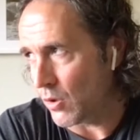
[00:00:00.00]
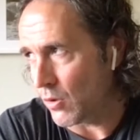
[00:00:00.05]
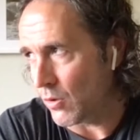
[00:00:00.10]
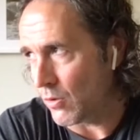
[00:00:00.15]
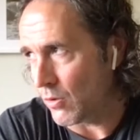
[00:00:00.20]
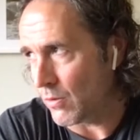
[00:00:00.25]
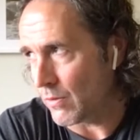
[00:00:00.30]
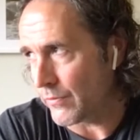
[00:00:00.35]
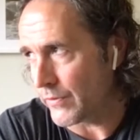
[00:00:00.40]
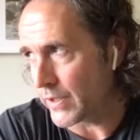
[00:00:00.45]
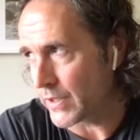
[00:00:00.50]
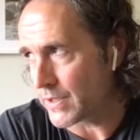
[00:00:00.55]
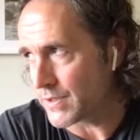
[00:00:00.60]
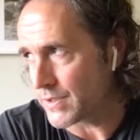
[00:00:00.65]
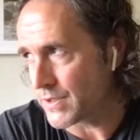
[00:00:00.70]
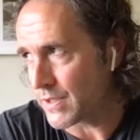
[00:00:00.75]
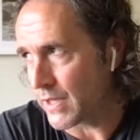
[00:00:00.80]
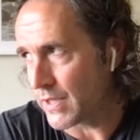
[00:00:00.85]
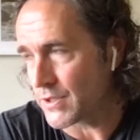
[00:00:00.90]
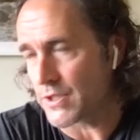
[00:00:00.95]
bowl, the
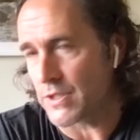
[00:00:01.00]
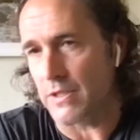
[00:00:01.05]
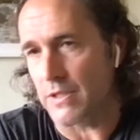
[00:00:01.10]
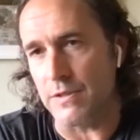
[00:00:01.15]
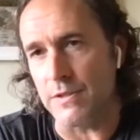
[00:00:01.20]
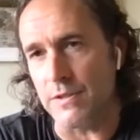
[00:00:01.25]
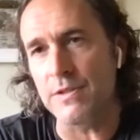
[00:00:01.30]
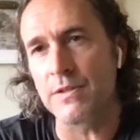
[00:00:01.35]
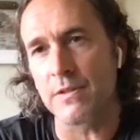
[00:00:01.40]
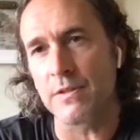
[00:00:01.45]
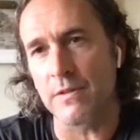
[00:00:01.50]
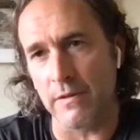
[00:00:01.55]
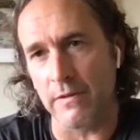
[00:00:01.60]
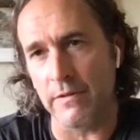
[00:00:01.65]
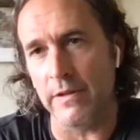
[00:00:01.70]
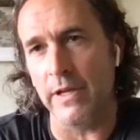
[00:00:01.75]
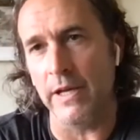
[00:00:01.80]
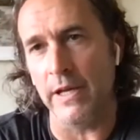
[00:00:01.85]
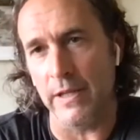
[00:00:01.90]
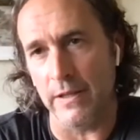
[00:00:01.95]

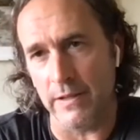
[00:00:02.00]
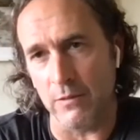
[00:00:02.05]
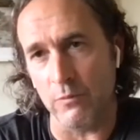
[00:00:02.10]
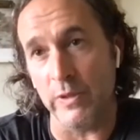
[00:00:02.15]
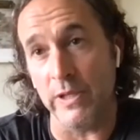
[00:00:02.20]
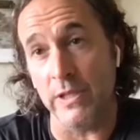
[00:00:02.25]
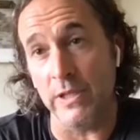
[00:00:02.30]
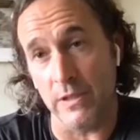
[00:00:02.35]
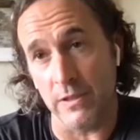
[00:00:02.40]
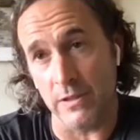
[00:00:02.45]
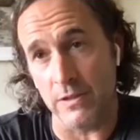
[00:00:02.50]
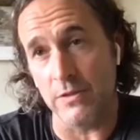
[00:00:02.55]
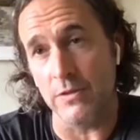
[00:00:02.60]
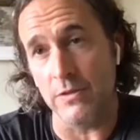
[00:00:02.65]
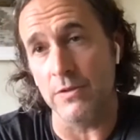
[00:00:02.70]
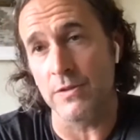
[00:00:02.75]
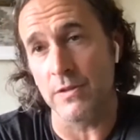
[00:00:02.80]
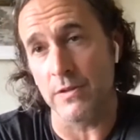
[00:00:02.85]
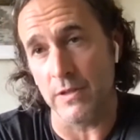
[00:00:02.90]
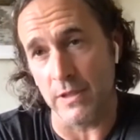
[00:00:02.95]
concessions that we did
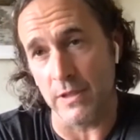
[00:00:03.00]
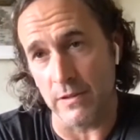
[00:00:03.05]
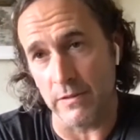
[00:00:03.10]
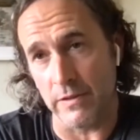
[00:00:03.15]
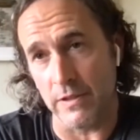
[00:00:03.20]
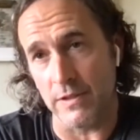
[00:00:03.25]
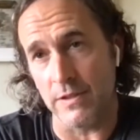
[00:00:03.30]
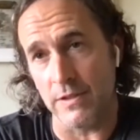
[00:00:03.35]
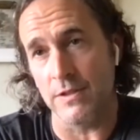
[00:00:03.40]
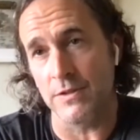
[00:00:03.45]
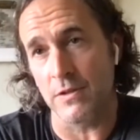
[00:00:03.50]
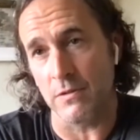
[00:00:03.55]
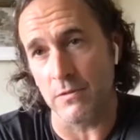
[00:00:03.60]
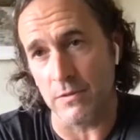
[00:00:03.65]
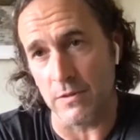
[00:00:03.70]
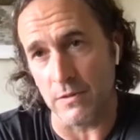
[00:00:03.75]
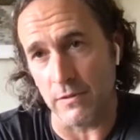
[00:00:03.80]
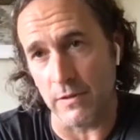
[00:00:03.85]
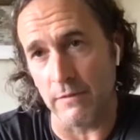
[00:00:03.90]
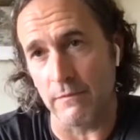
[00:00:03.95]
use the
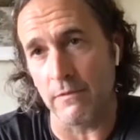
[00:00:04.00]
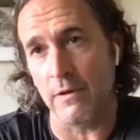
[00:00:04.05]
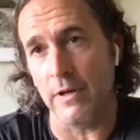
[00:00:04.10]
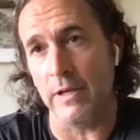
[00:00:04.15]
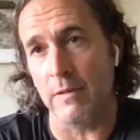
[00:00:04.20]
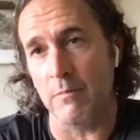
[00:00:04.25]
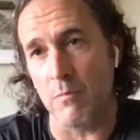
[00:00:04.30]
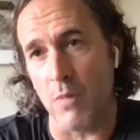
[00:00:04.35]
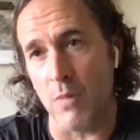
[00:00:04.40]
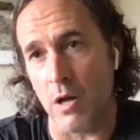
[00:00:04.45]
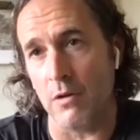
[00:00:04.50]
digital delivery